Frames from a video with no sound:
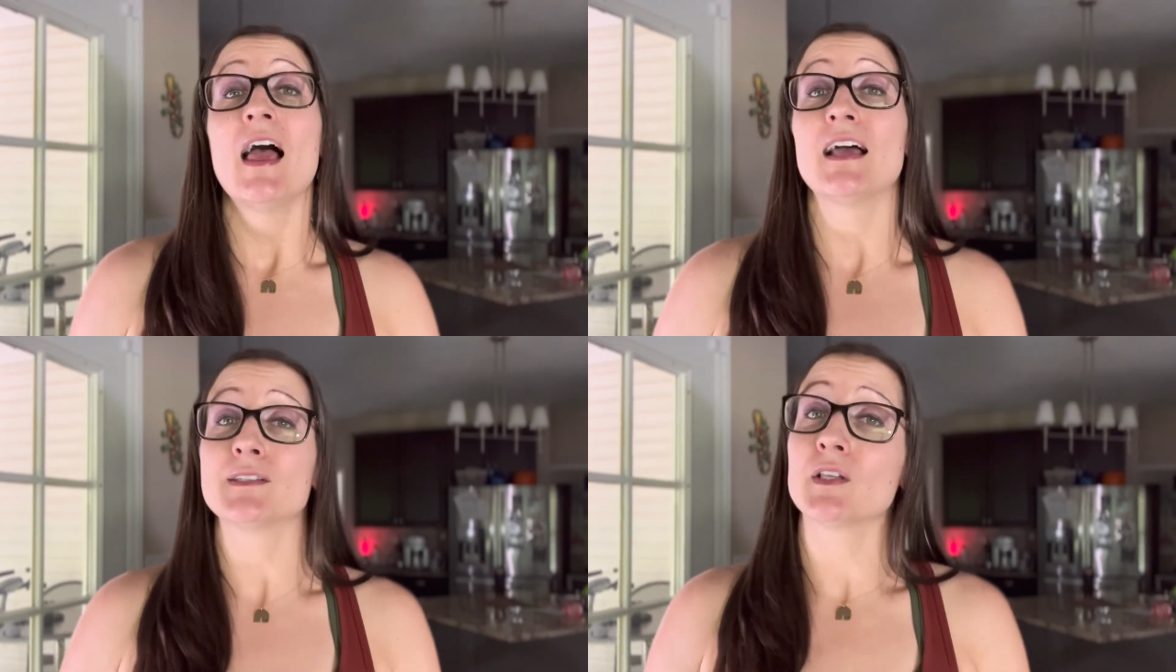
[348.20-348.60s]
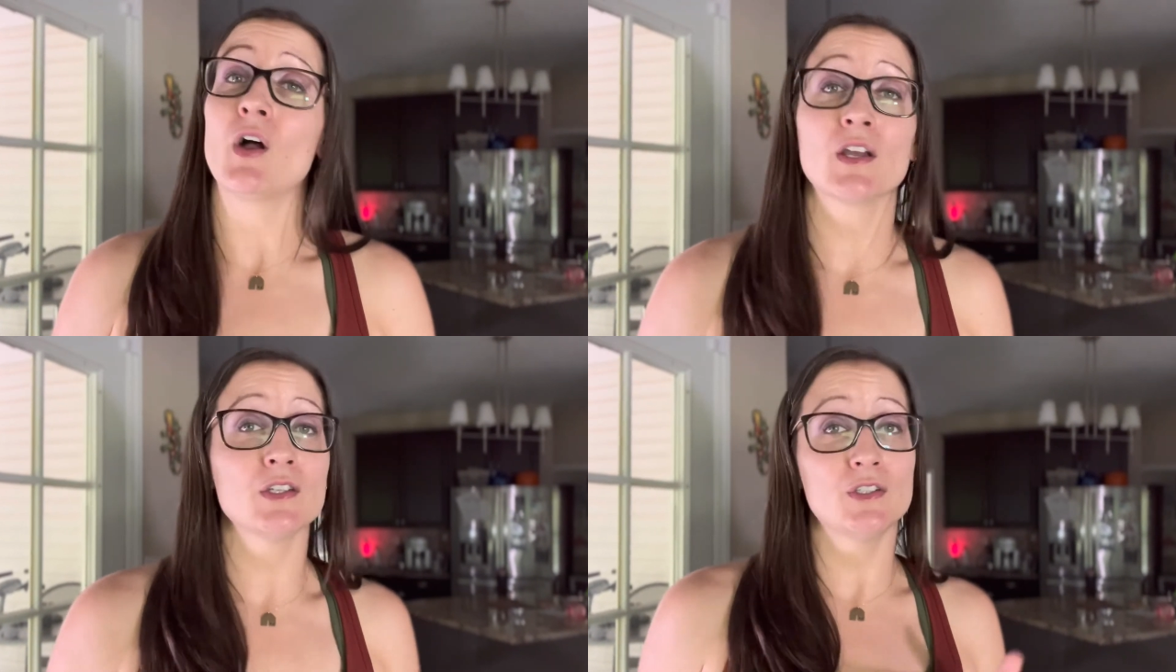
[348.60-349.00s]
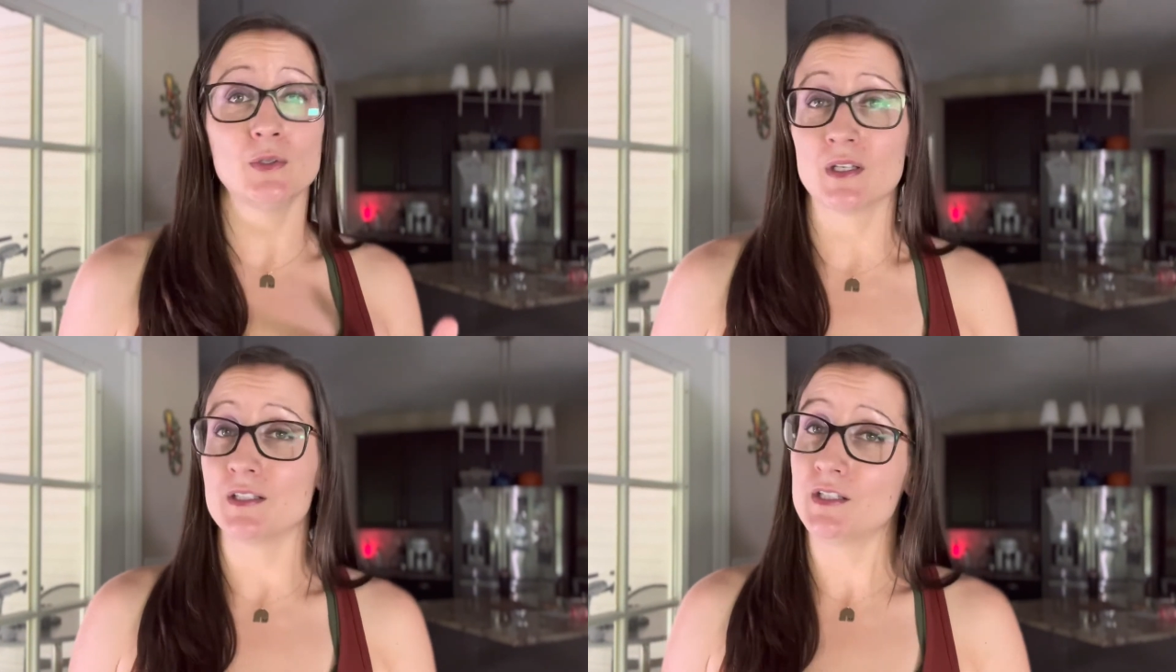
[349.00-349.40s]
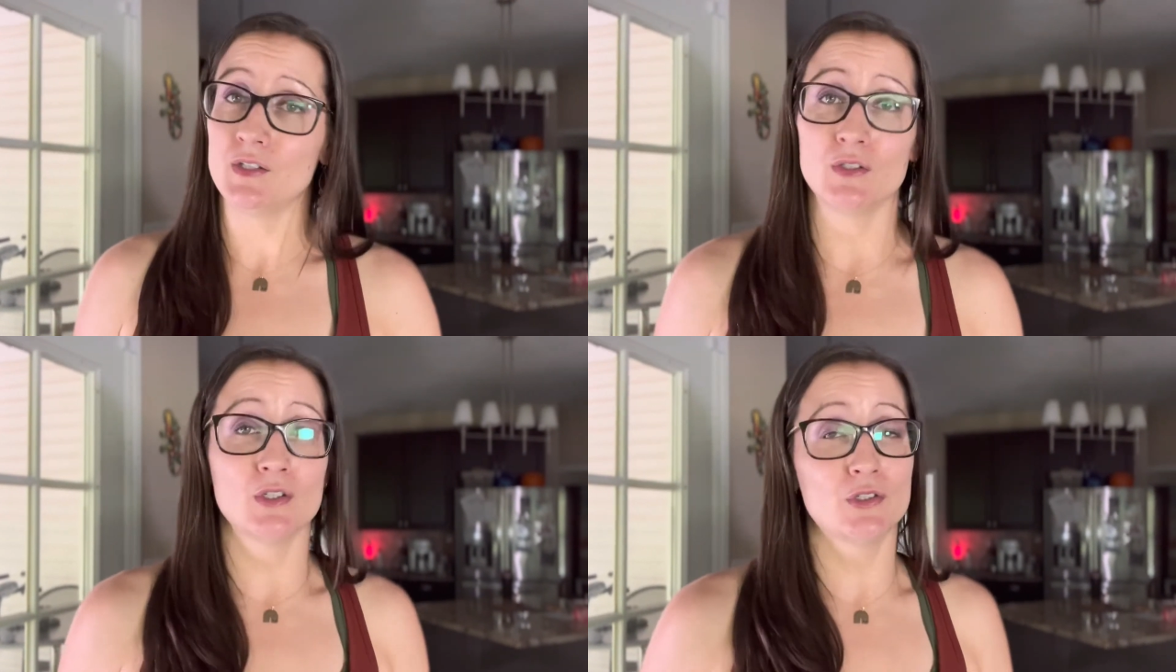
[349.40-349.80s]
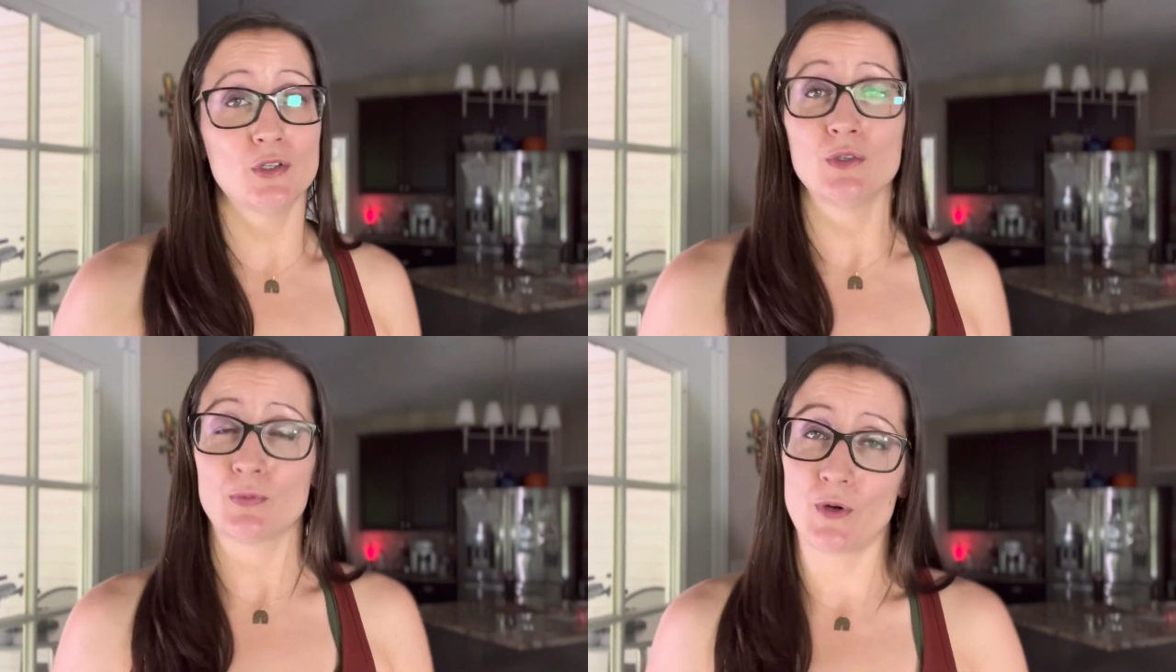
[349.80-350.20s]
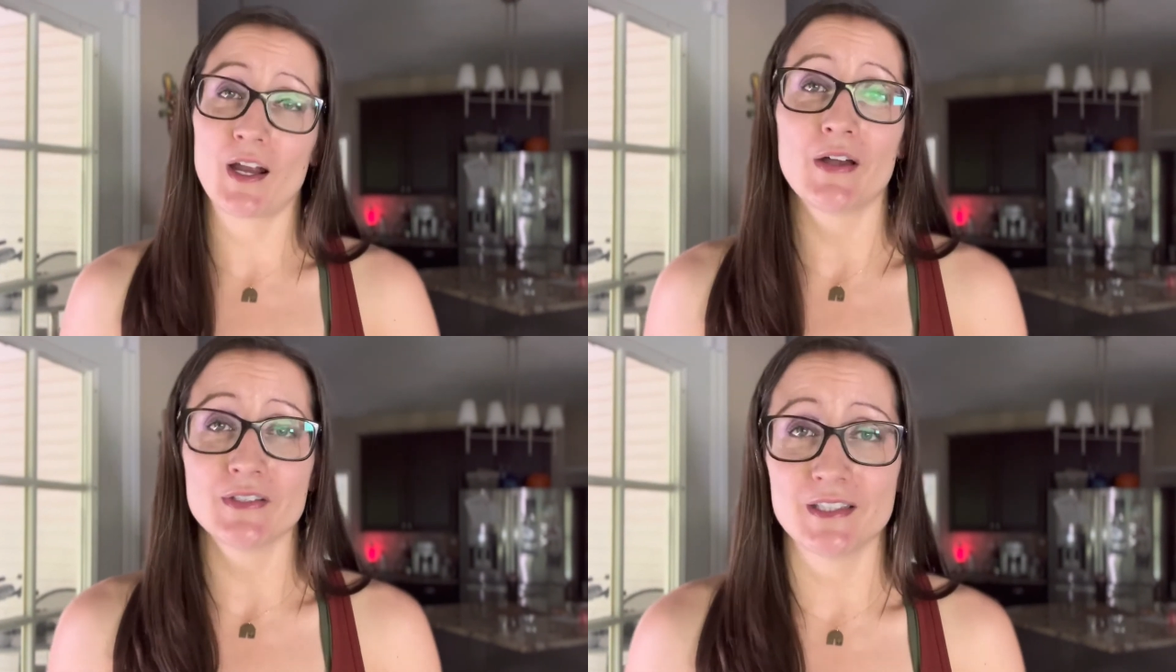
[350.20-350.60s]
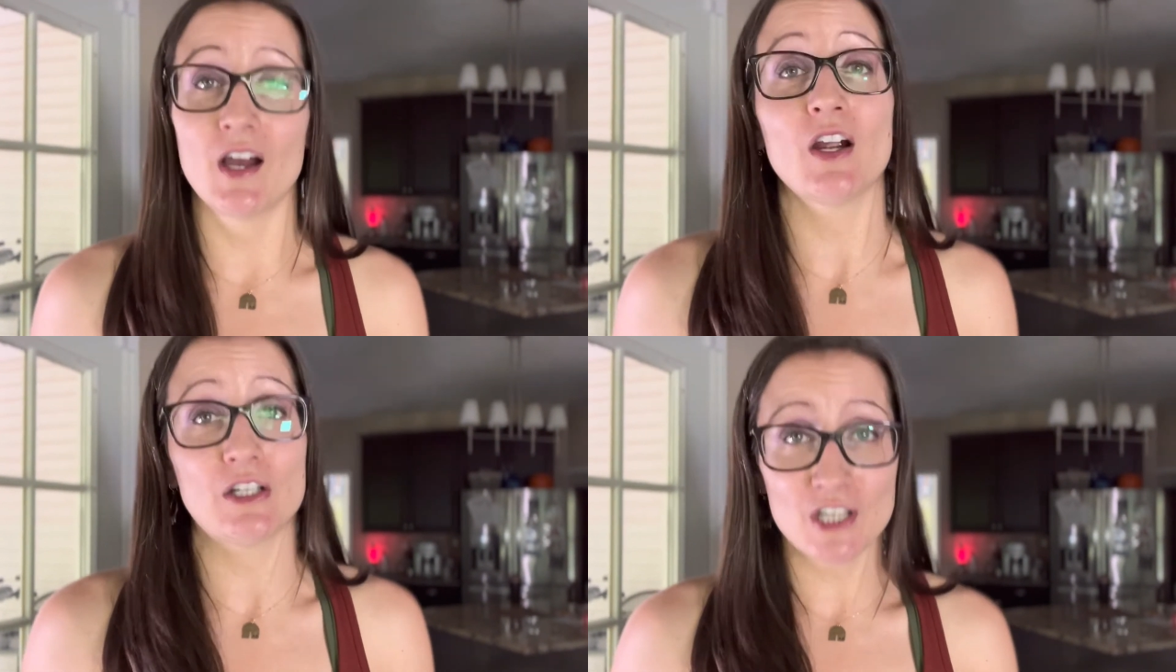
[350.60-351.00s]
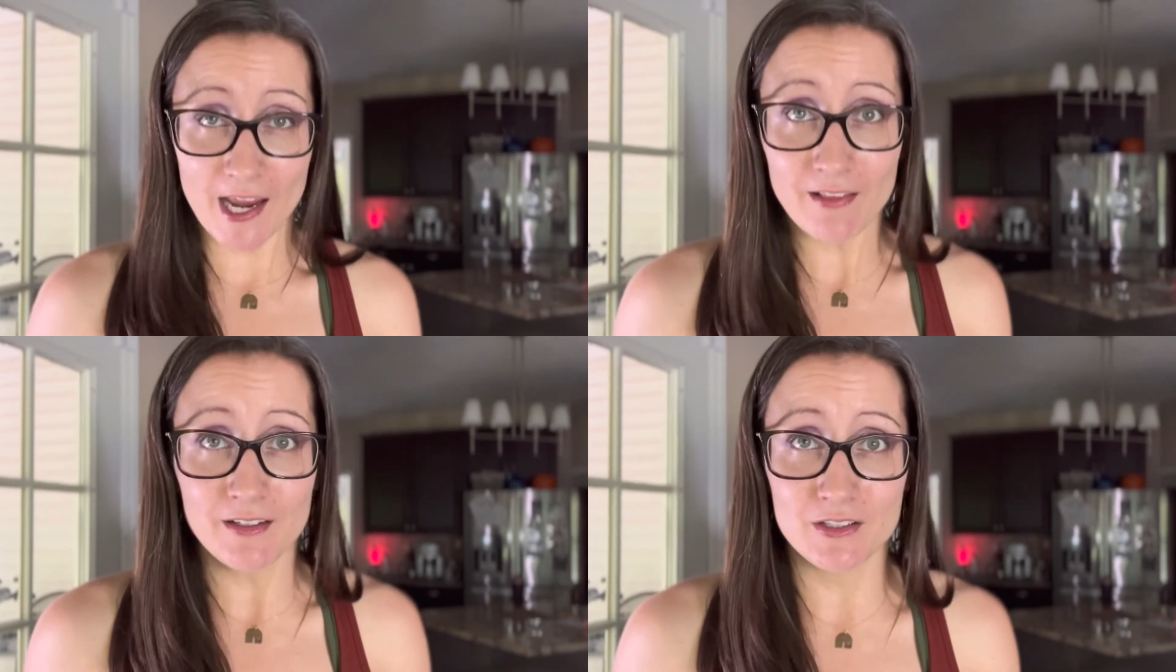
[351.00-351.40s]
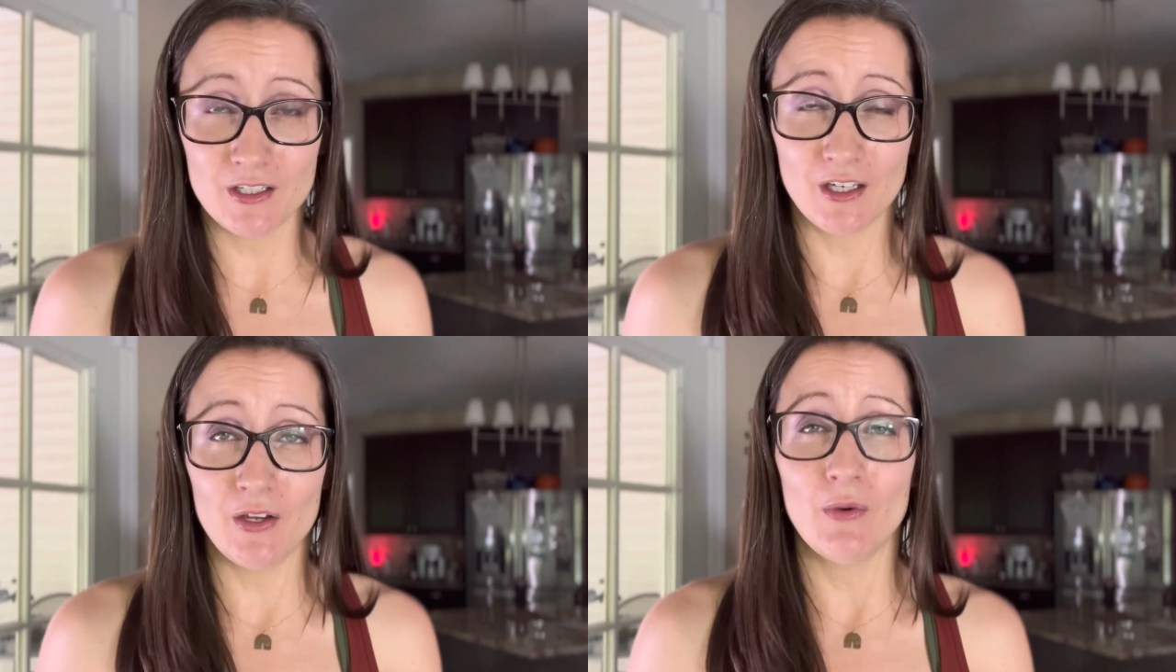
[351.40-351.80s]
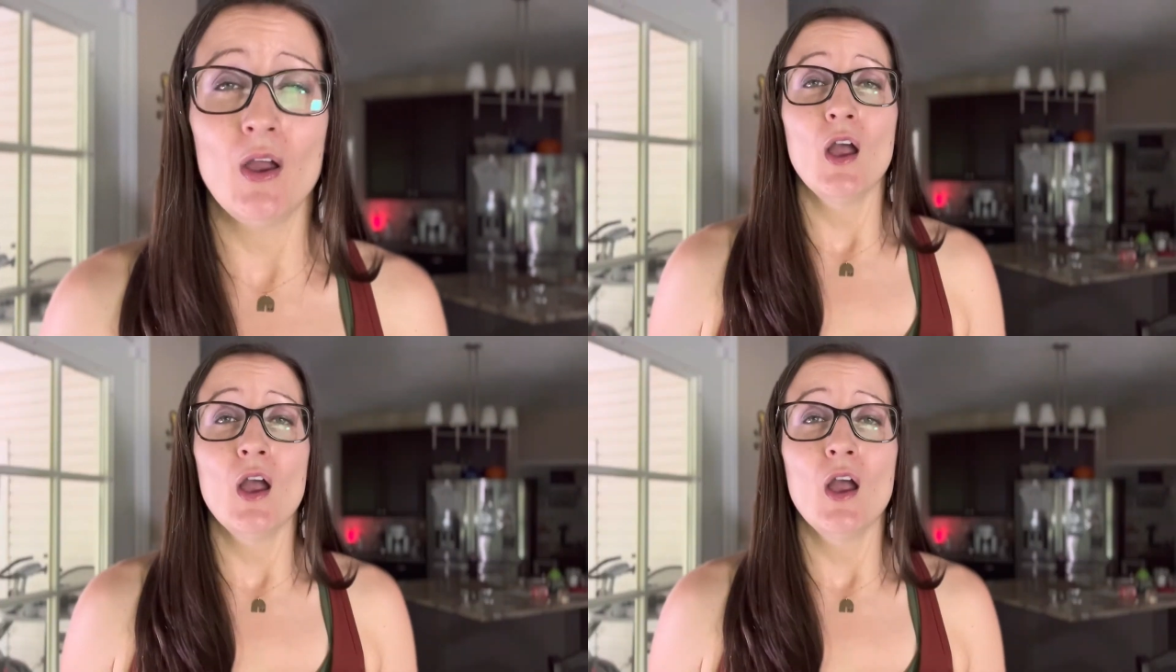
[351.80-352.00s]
as long as you continue to choose workouts that are challenging you.